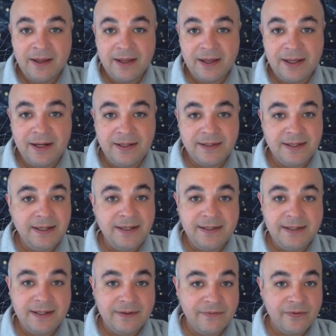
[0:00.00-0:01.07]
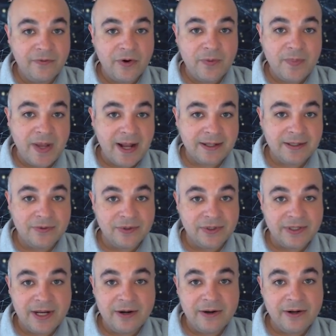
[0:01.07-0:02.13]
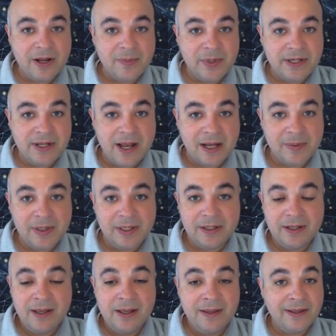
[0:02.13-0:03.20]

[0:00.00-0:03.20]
it is easy to revert back to a standard company document